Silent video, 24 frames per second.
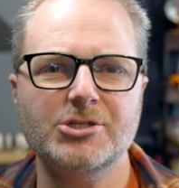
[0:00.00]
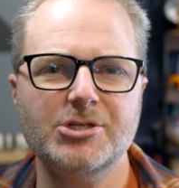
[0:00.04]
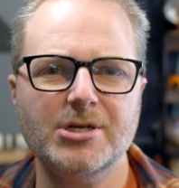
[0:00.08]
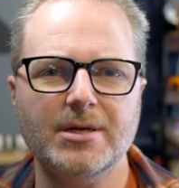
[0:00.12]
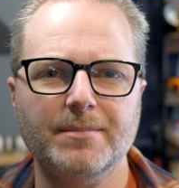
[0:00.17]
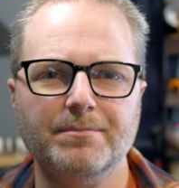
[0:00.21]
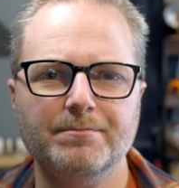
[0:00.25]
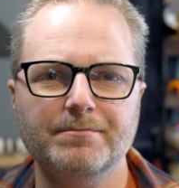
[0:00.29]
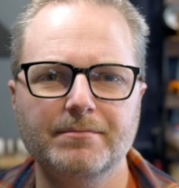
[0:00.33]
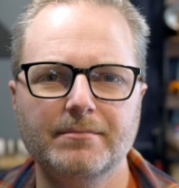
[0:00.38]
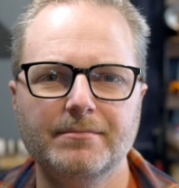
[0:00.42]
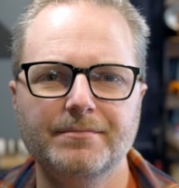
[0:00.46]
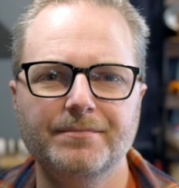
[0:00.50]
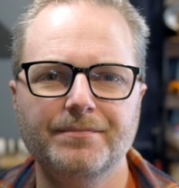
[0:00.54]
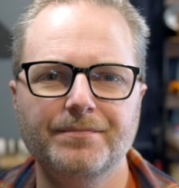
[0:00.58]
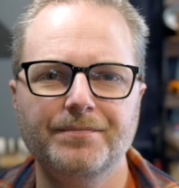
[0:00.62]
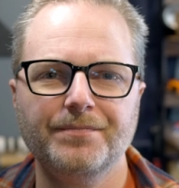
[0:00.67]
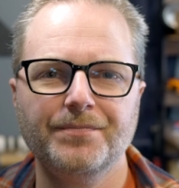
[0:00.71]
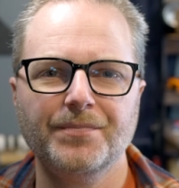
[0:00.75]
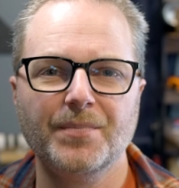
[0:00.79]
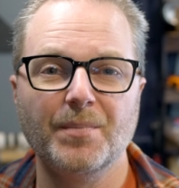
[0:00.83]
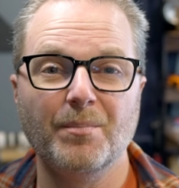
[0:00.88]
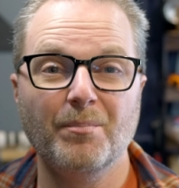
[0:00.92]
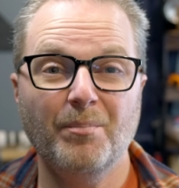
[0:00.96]
chip.
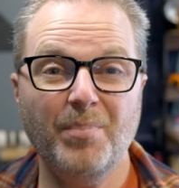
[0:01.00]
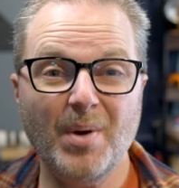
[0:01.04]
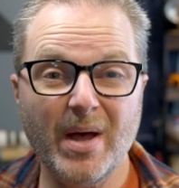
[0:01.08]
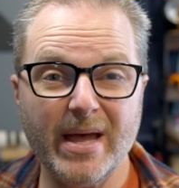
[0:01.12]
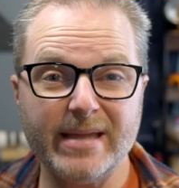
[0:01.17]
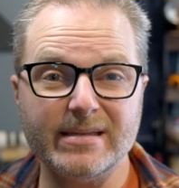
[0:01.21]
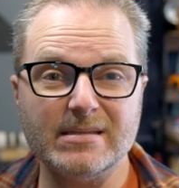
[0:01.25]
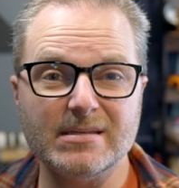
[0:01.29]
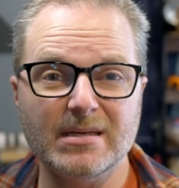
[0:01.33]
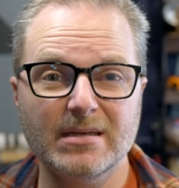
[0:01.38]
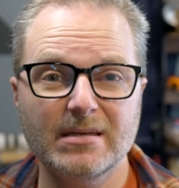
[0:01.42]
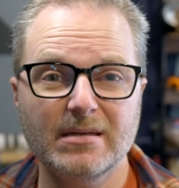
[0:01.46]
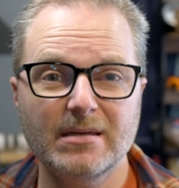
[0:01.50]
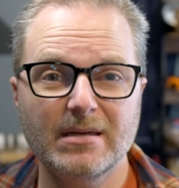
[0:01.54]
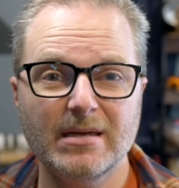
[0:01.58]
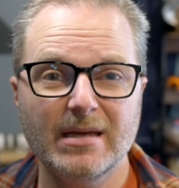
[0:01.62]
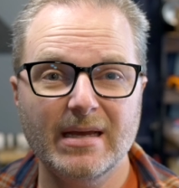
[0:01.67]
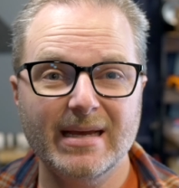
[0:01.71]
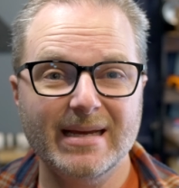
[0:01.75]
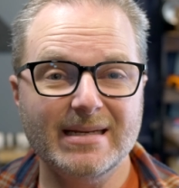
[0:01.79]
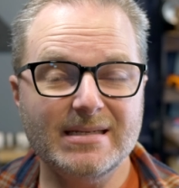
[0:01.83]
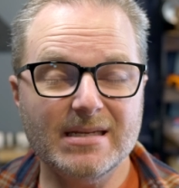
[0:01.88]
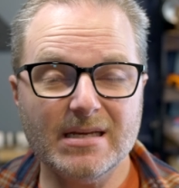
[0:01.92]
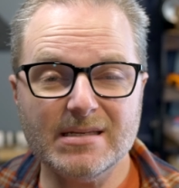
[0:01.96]
But
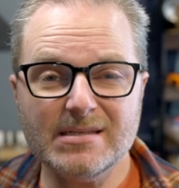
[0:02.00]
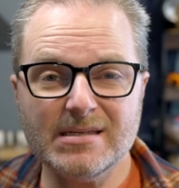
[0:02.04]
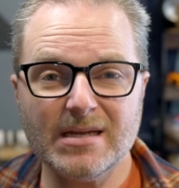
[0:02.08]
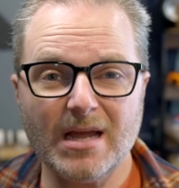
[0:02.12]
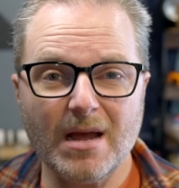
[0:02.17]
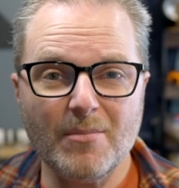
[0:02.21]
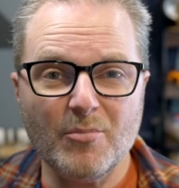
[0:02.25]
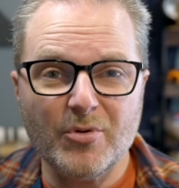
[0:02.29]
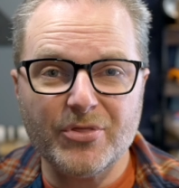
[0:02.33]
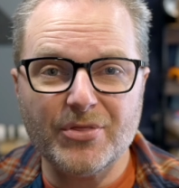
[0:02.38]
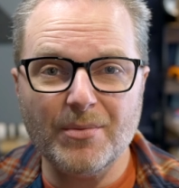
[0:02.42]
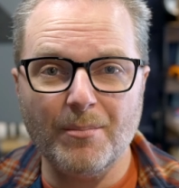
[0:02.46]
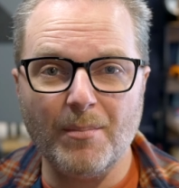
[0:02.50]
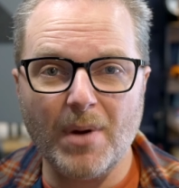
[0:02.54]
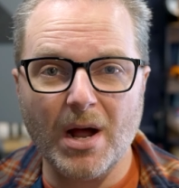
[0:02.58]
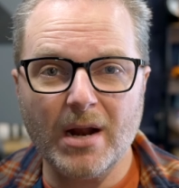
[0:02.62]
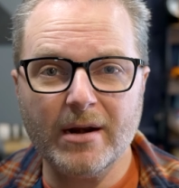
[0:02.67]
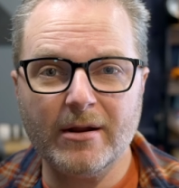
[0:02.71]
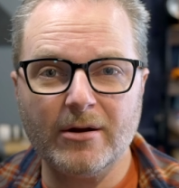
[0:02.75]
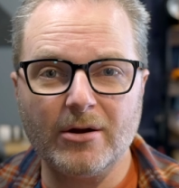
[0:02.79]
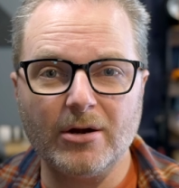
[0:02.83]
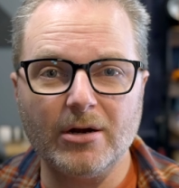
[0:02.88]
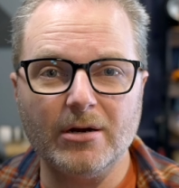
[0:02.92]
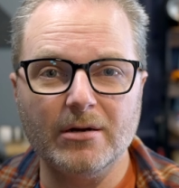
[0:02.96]
it doesn't come with the
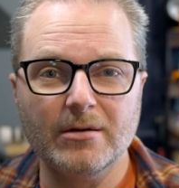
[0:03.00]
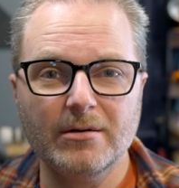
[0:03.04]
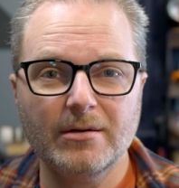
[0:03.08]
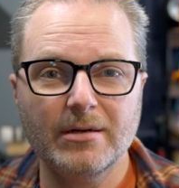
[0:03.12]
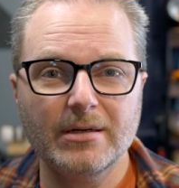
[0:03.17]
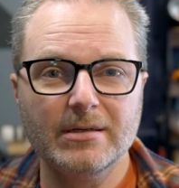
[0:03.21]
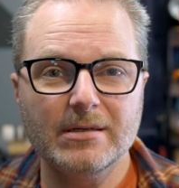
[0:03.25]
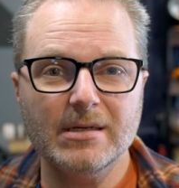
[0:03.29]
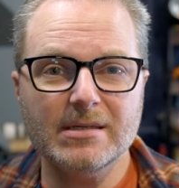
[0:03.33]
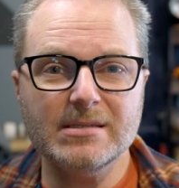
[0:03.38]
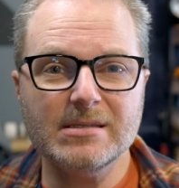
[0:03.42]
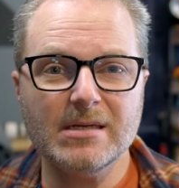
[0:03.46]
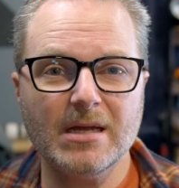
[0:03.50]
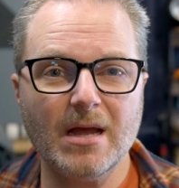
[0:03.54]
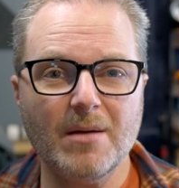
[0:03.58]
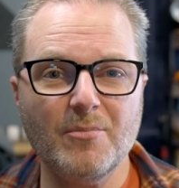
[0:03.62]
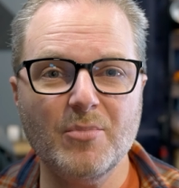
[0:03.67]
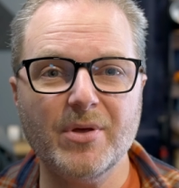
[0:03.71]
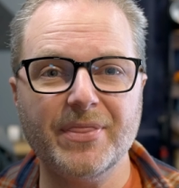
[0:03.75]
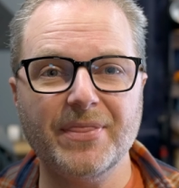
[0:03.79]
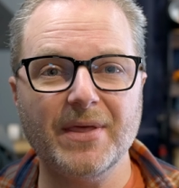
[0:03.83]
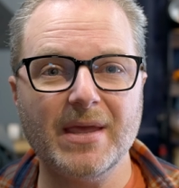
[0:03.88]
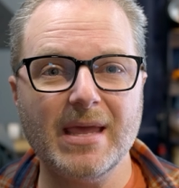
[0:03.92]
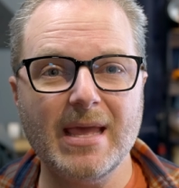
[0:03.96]
monitor, doesn't
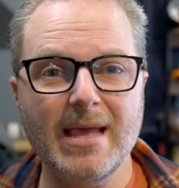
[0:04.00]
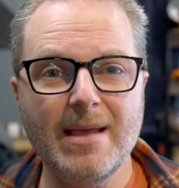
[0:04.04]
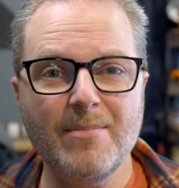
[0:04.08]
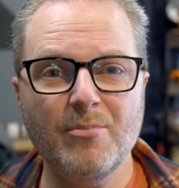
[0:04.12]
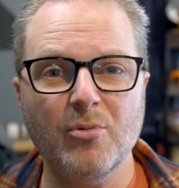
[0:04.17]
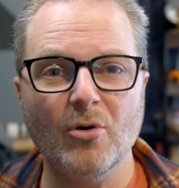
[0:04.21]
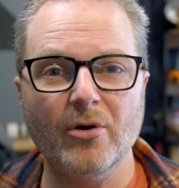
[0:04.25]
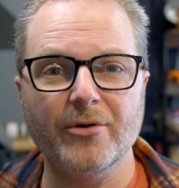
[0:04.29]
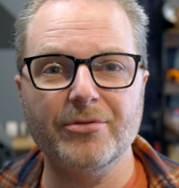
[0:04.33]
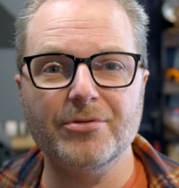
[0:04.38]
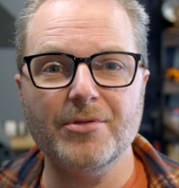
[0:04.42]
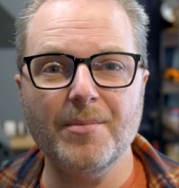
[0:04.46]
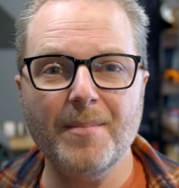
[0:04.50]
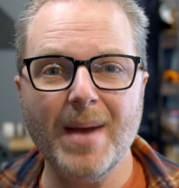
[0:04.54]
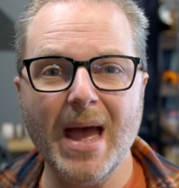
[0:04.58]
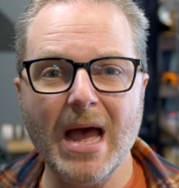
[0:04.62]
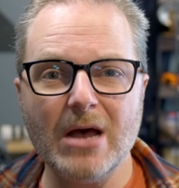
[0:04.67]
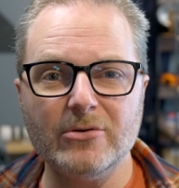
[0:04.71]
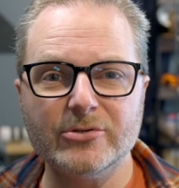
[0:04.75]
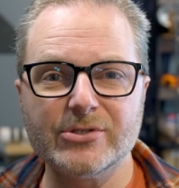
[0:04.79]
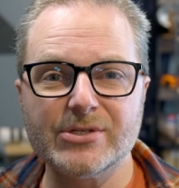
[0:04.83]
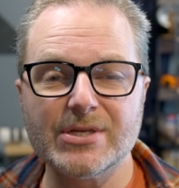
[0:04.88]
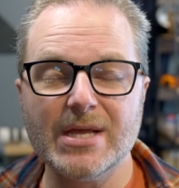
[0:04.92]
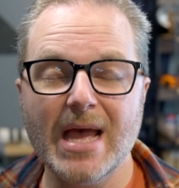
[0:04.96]
come with the keyboard, the
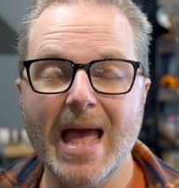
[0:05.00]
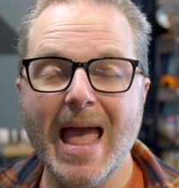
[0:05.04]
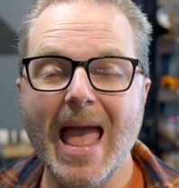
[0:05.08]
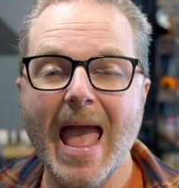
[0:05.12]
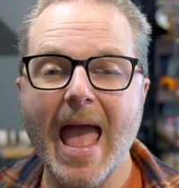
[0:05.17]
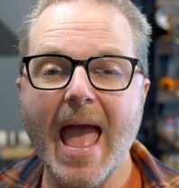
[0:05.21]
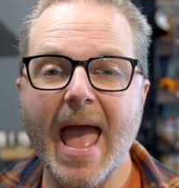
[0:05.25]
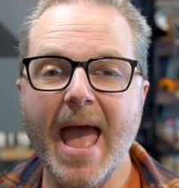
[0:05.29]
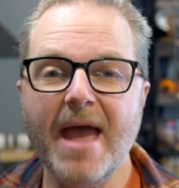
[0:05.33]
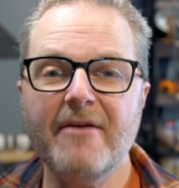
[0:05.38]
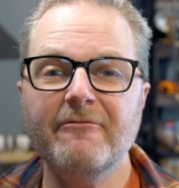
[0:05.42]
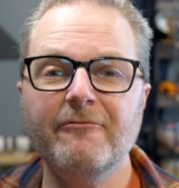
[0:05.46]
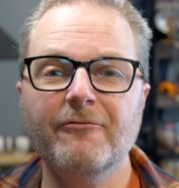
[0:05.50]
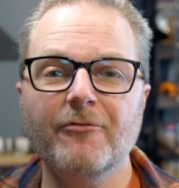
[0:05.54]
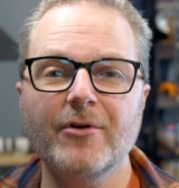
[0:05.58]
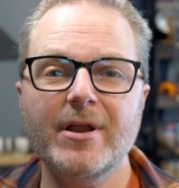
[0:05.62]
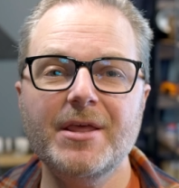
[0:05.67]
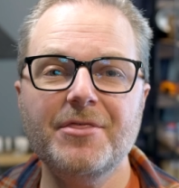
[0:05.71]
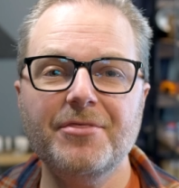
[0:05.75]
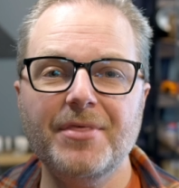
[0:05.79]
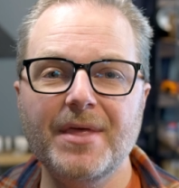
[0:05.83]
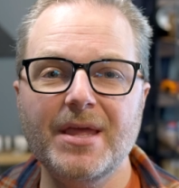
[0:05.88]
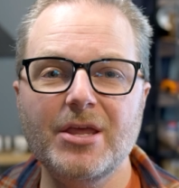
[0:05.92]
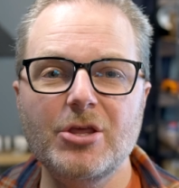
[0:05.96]
mouse.
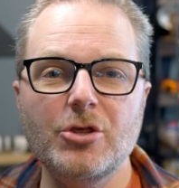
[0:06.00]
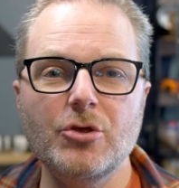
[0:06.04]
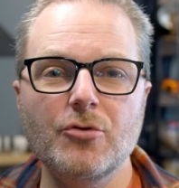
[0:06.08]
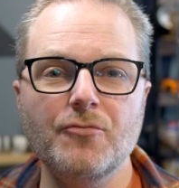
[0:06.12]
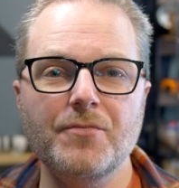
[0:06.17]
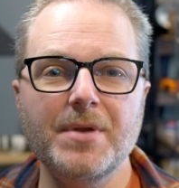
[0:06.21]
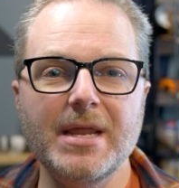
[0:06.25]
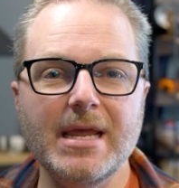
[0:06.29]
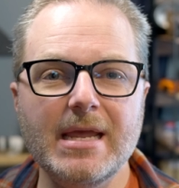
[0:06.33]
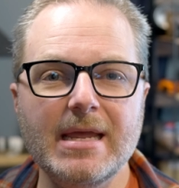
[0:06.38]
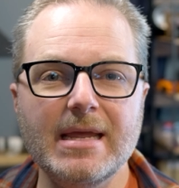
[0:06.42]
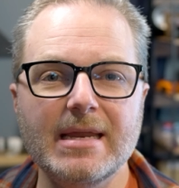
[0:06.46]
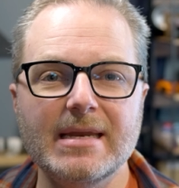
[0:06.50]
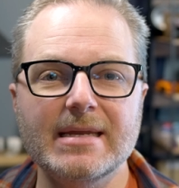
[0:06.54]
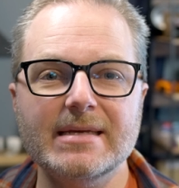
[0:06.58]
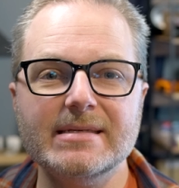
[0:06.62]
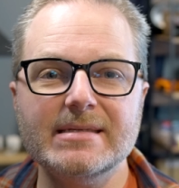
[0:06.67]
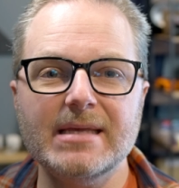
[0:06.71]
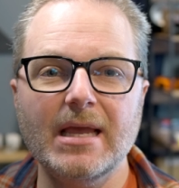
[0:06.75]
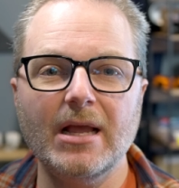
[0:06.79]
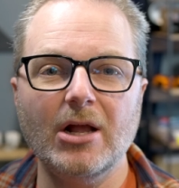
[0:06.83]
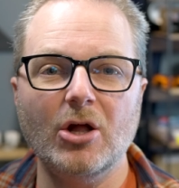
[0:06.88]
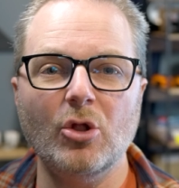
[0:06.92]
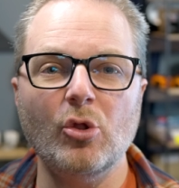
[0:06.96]
Everything you need
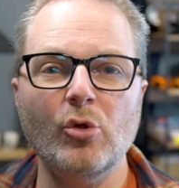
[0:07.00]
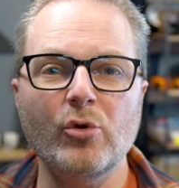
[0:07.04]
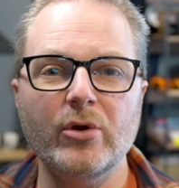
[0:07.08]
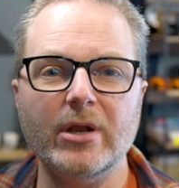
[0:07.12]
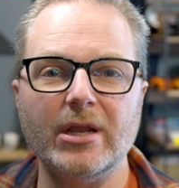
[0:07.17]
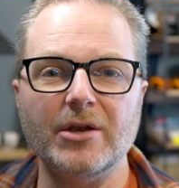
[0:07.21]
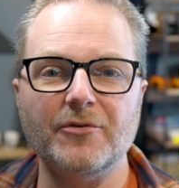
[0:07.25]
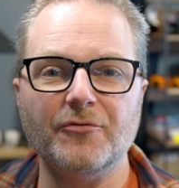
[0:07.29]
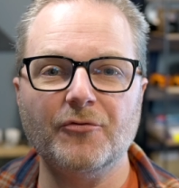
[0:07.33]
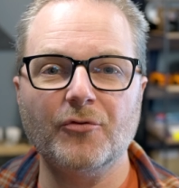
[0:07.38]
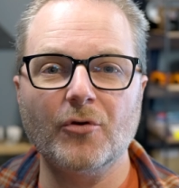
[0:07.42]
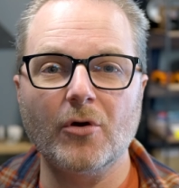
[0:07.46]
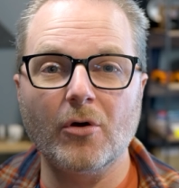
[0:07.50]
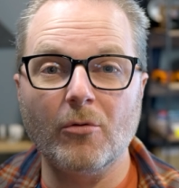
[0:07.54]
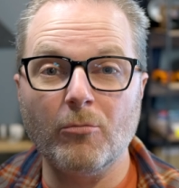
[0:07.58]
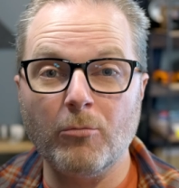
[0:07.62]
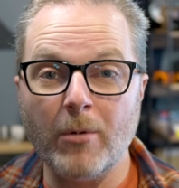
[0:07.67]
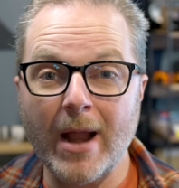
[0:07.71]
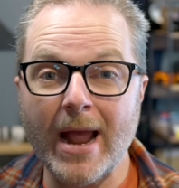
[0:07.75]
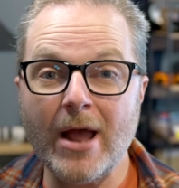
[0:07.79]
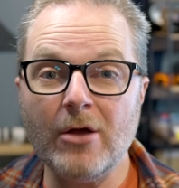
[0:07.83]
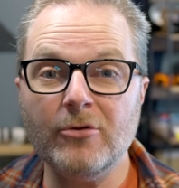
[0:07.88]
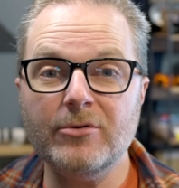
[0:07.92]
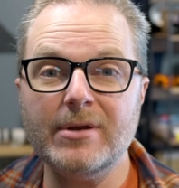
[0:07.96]
is included for
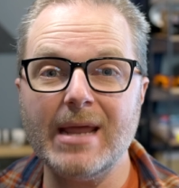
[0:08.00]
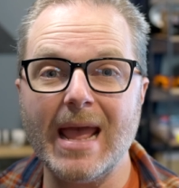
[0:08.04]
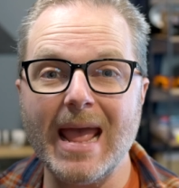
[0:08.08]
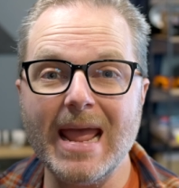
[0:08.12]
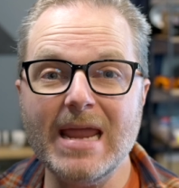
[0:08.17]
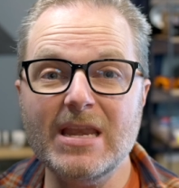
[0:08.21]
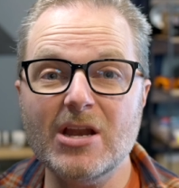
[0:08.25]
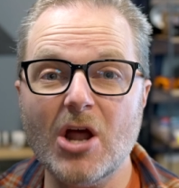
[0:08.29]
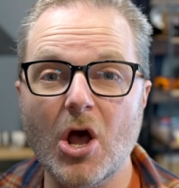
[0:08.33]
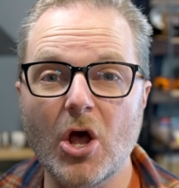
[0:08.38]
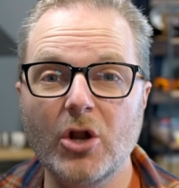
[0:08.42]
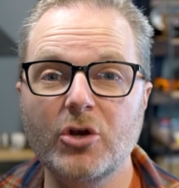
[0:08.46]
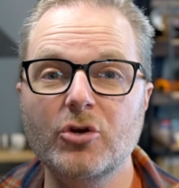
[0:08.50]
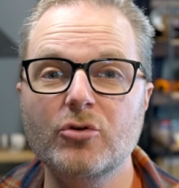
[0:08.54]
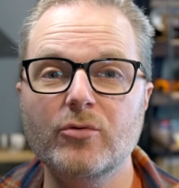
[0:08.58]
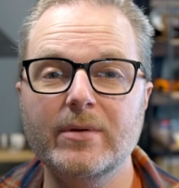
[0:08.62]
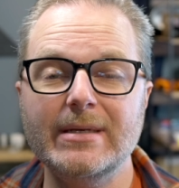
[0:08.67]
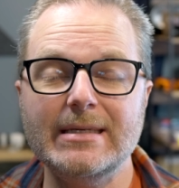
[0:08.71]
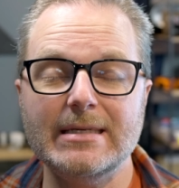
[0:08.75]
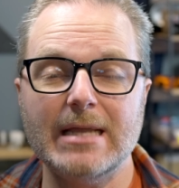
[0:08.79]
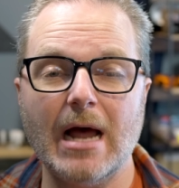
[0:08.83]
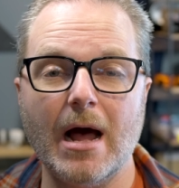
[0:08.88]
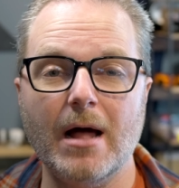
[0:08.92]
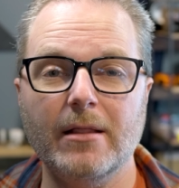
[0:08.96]
around
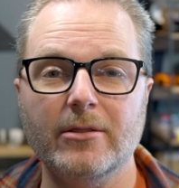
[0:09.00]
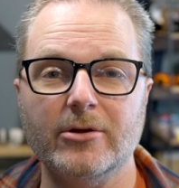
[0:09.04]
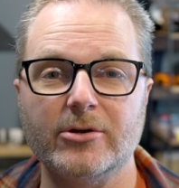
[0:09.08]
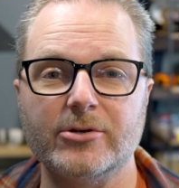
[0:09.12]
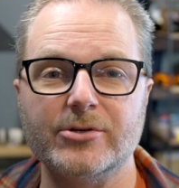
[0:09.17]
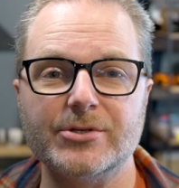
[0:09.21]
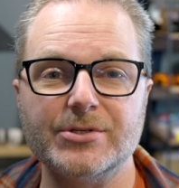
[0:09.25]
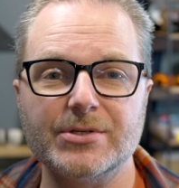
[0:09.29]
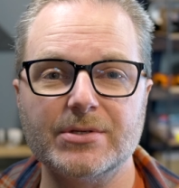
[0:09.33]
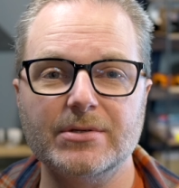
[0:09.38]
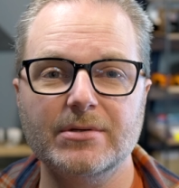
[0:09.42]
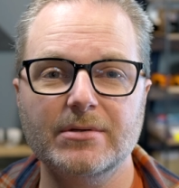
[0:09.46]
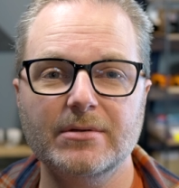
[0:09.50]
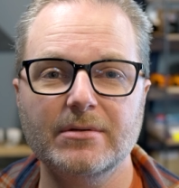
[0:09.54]
$800.